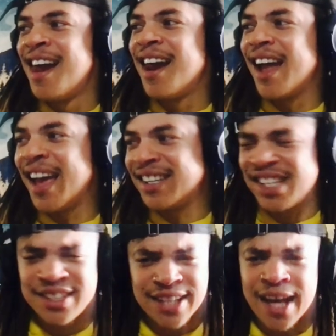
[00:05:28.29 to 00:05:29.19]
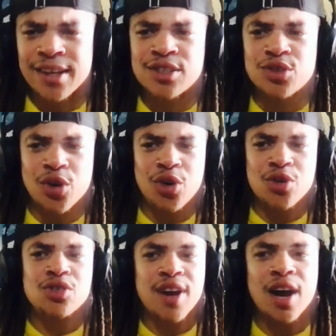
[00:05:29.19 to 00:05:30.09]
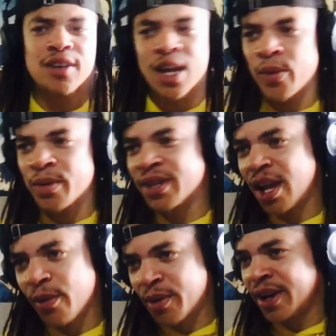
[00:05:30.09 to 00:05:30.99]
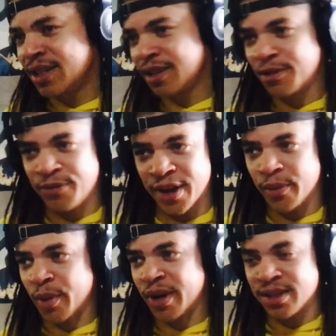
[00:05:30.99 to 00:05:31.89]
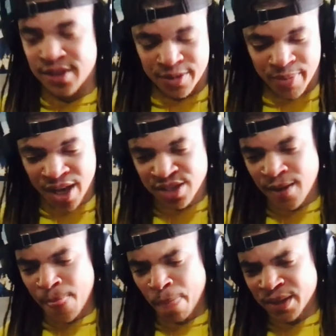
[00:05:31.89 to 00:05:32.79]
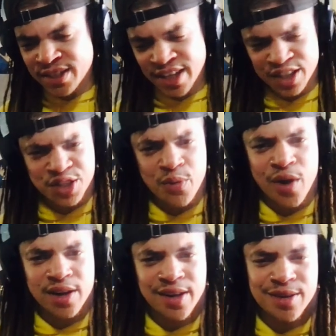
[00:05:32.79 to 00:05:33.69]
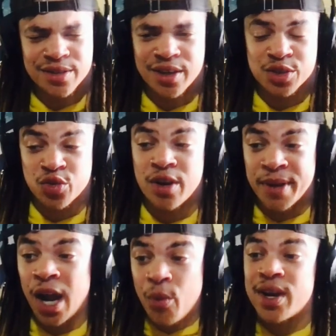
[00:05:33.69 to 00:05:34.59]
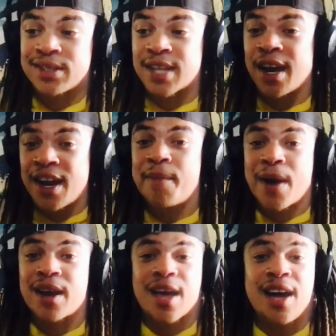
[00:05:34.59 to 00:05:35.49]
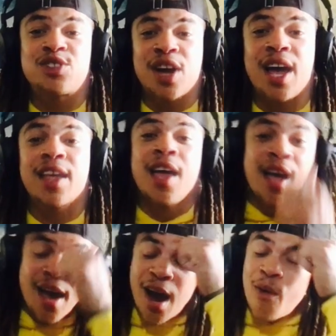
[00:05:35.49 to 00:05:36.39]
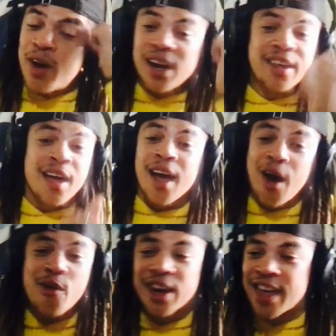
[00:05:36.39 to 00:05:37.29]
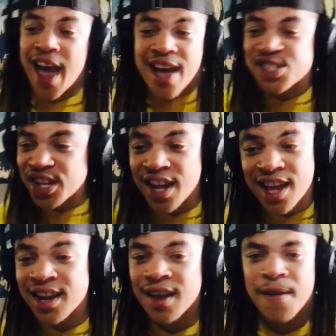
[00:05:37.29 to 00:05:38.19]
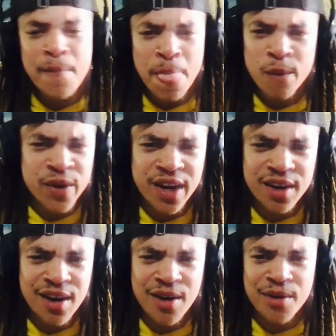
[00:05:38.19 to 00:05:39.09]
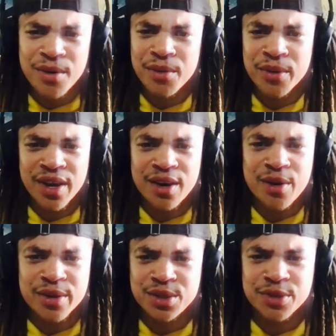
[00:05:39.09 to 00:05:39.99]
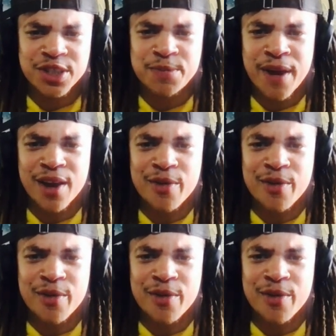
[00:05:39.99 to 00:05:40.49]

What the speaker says: And she silenced the whole crowd. Like, we were there, we were into the fight, we were into the match. But the second she walked down and started screaming, I want to sign that my contract. I want to cash it in. We didn't know what to expect.